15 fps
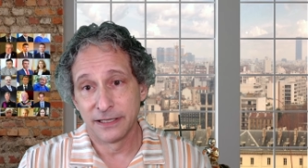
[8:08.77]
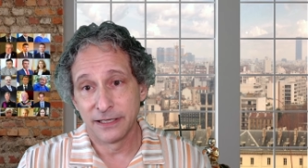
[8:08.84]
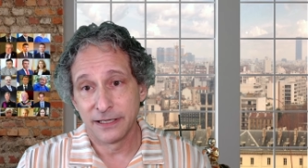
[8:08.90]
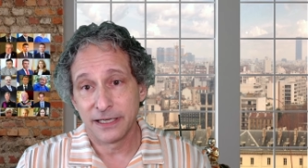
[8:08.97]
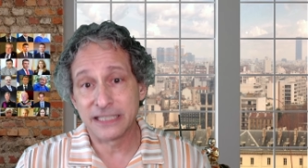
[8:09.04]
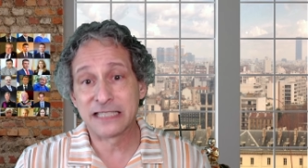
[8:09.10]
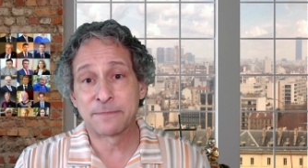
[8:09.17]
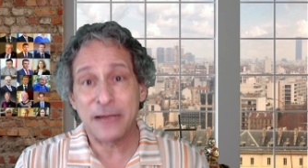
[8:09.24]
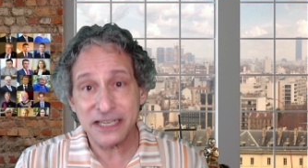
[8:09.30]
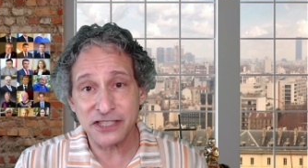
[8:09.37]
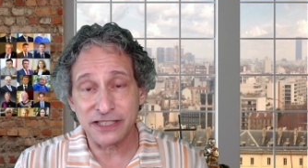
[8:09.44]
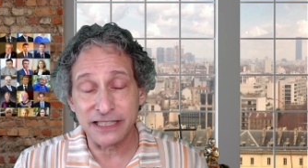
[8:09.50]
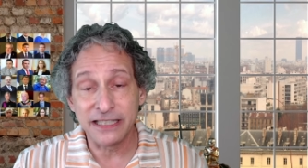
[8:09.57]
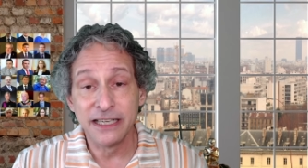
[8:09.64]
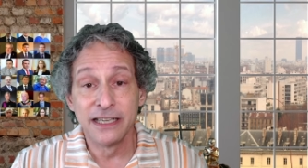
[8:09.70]

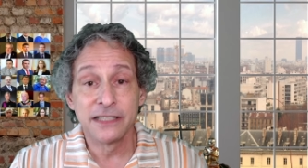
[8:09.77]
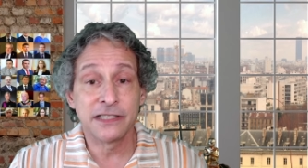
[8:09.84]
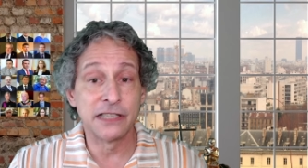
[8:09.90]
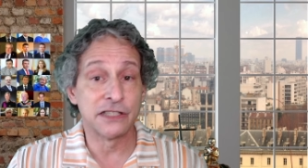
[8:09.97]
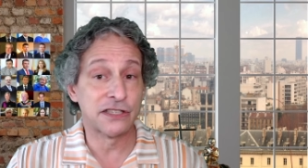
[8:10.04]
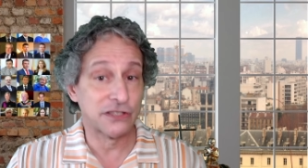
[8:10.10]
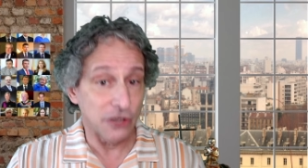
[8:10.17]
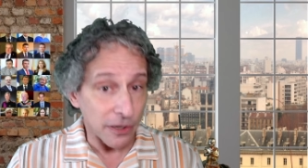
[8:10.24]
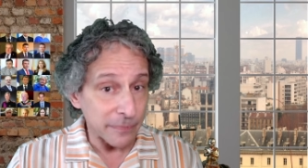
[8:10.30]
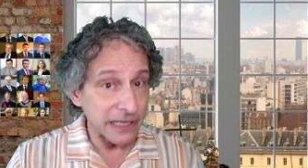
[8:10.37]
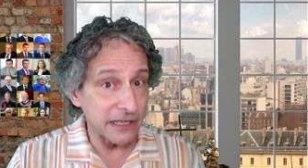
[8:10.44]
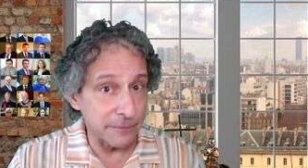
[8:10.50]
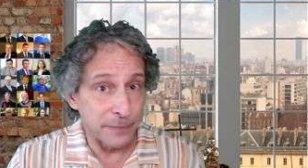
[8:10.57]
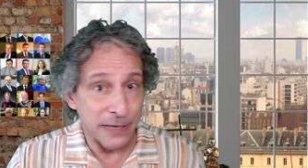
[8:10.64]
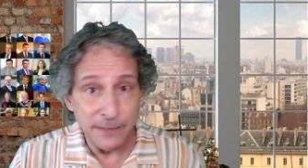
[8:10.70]
Especially since so many
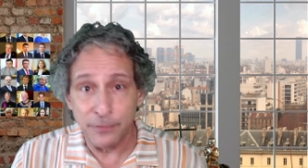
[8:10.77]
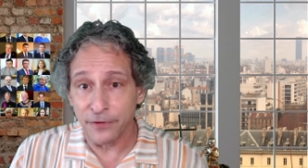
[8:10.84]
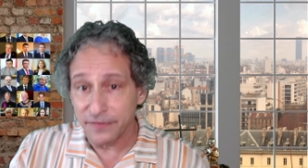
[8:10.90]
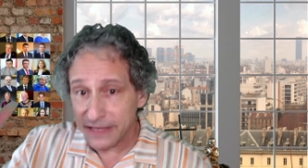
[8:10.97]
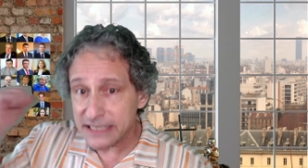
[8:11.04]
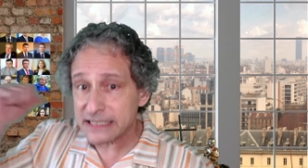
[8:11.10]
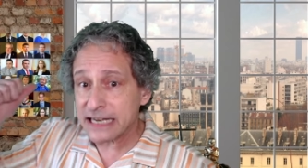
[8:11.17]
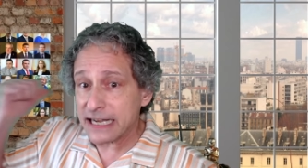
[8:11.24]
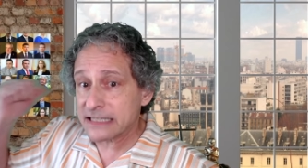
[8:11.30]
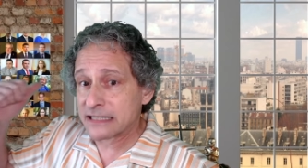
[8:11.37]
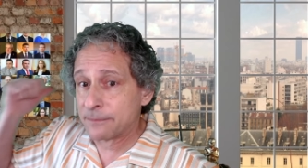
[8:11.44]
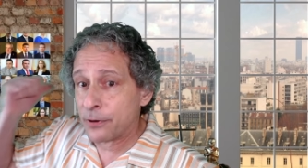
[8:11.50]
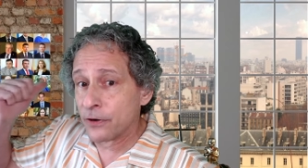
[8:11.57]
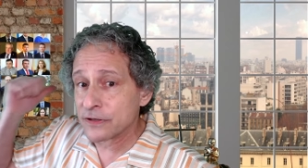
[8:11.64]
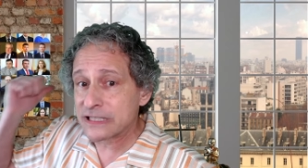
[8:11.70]
of the people these guys
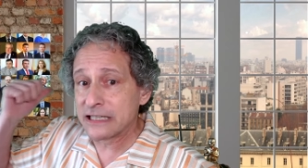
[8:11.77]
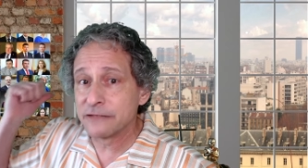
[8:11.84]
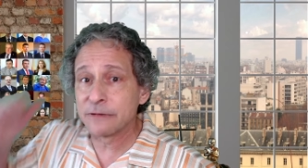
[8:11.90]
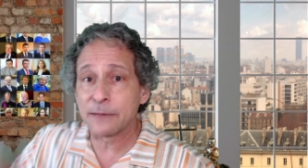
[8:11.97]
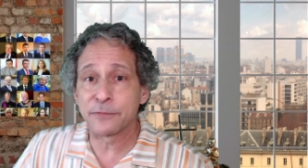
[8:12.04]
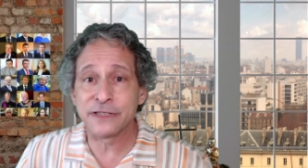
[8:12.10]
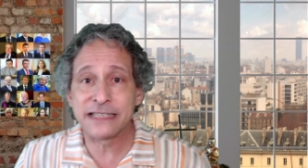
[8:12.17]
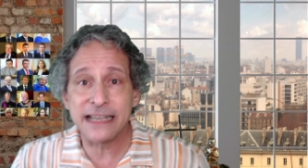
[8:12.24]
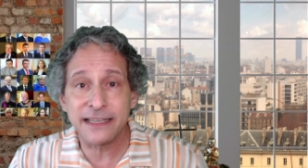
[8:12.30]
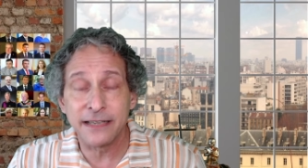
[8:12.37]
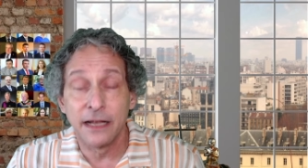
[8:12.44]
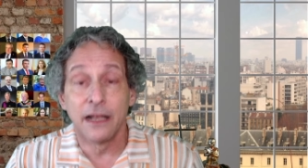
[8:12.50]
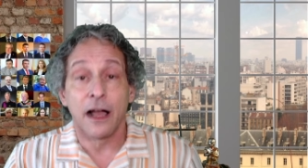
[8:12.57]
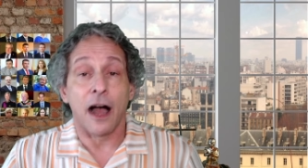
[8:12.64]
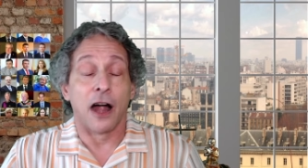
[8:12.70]
supposedly represent
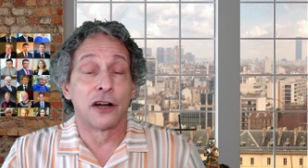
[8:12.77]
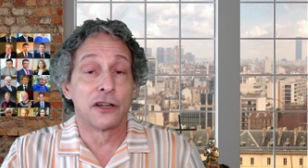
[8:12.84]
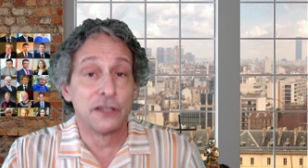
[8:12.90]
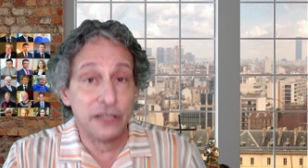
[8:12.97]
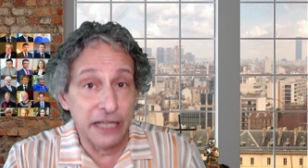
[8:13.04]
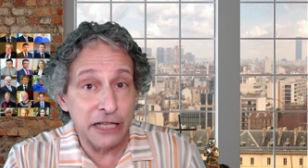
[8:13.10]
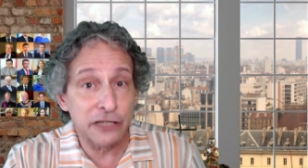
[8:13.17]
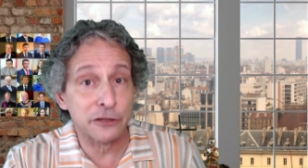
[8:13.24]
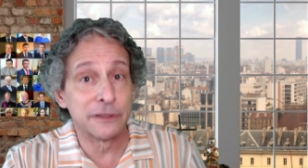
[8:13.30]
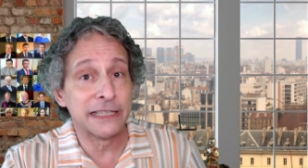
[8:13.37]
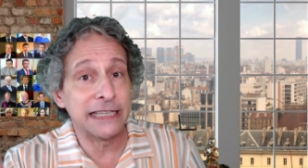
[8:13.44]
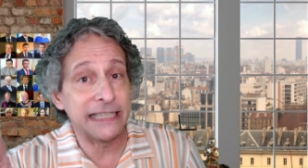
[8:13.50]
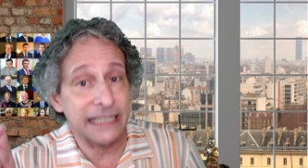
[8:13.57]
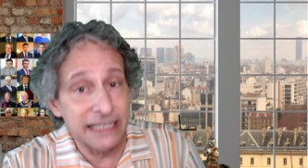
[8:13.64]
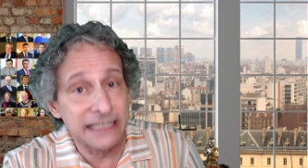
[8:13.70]
are literally
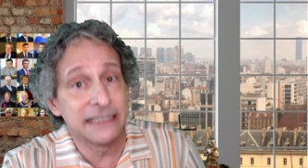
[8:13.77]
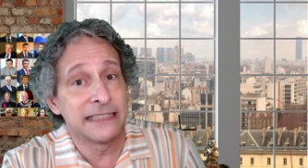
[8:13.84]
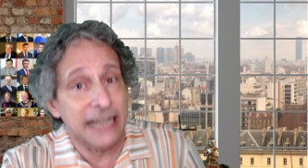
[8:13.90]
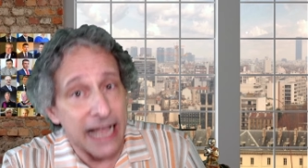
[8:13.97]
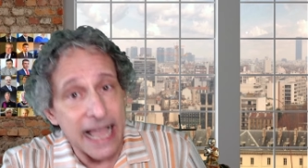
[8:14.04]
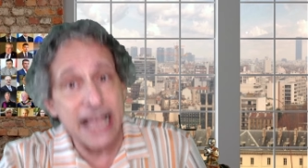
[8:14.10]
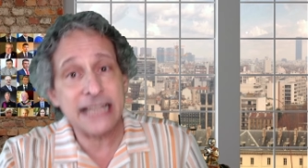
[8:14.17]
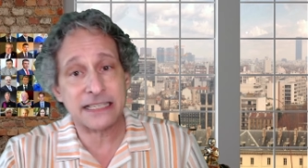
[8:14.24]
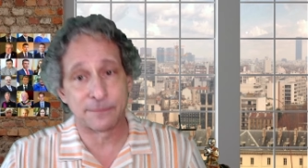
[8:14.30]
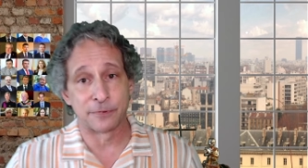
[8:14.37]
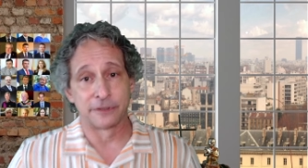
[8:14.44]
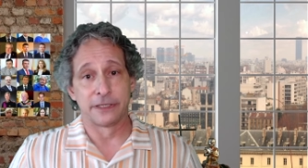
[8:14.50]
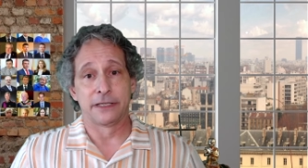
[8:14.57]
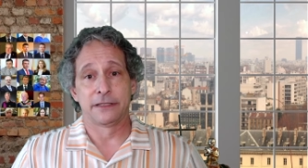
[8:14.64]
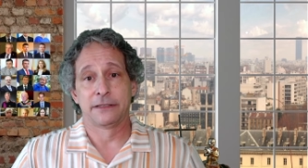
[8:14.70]
in
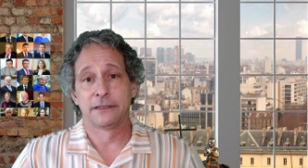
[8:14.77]
diaspora.